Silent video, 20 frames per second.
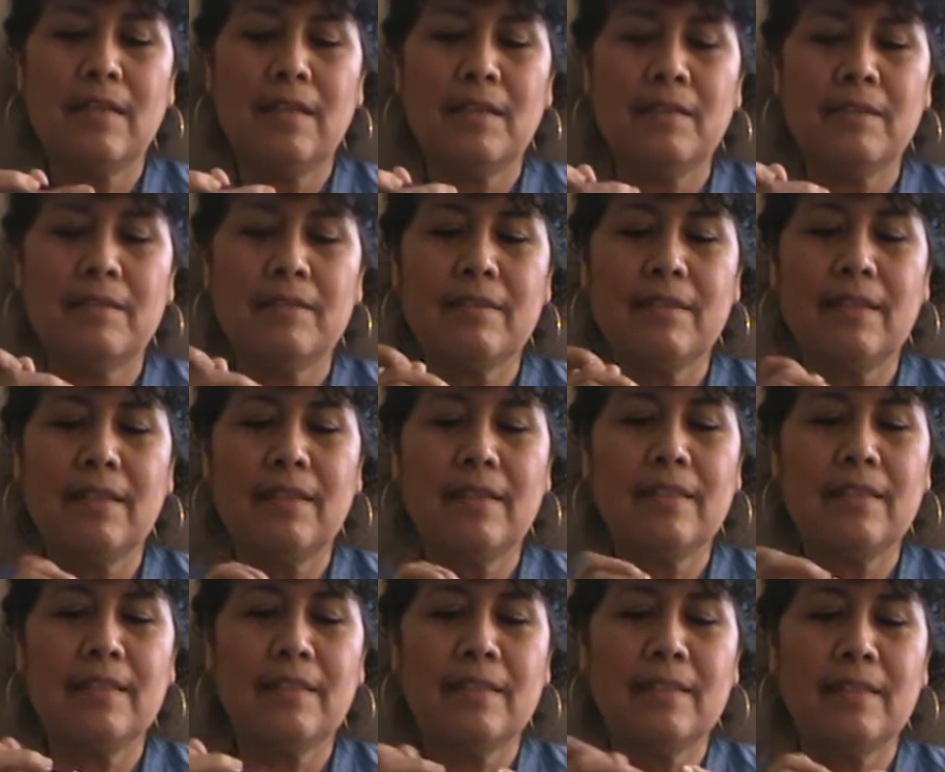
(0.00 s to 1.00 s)

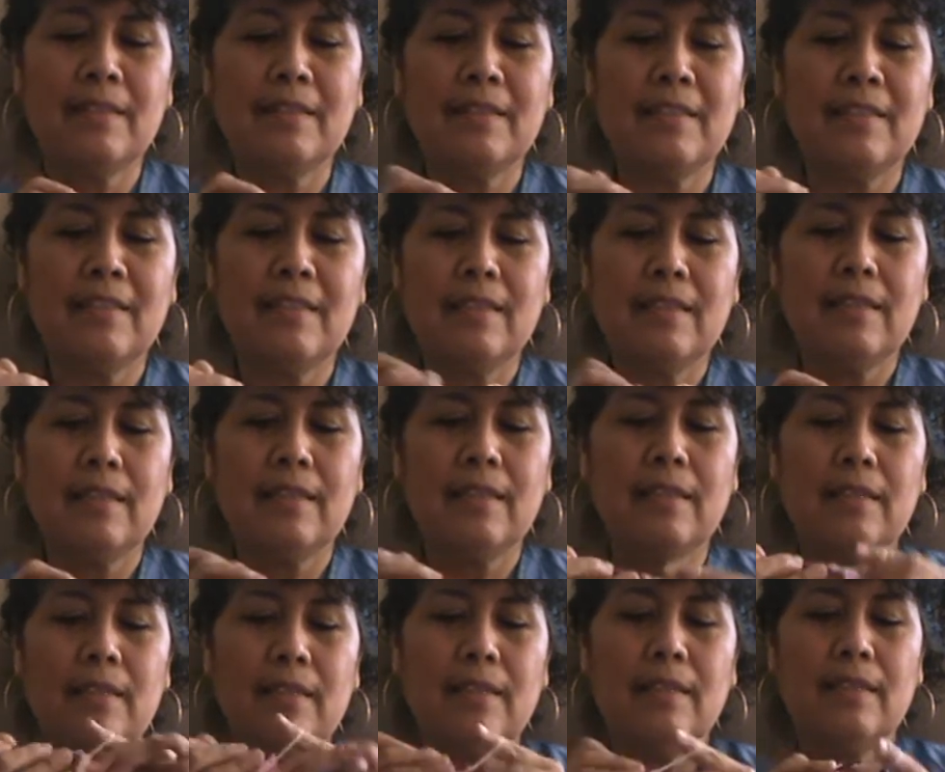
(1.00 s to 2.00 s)

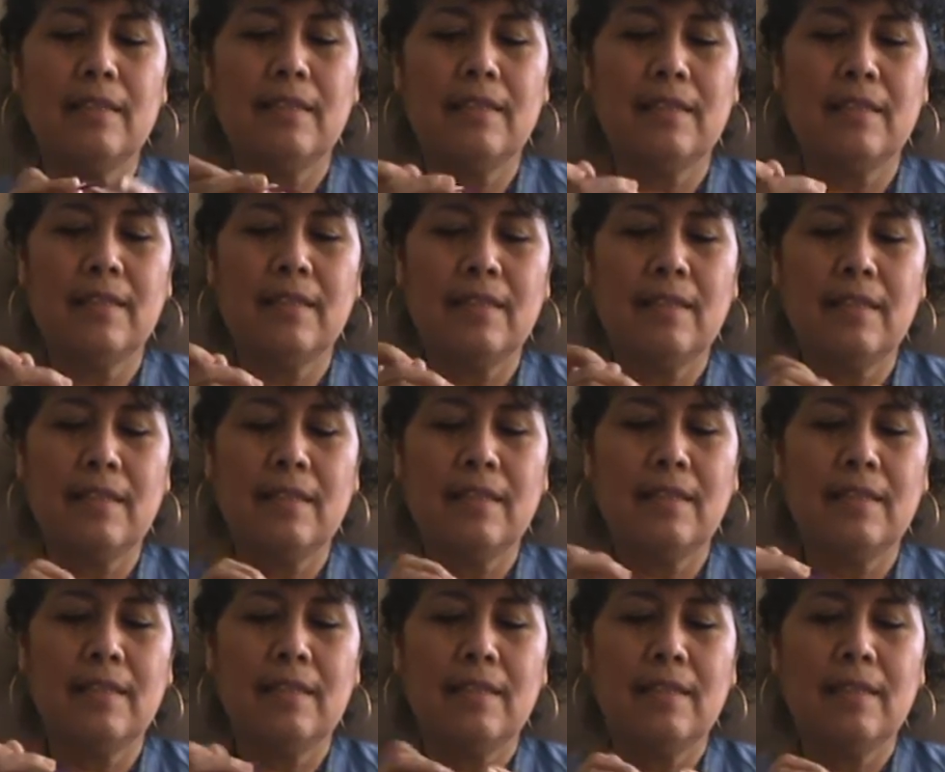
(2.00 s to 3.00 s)
(no one is talking)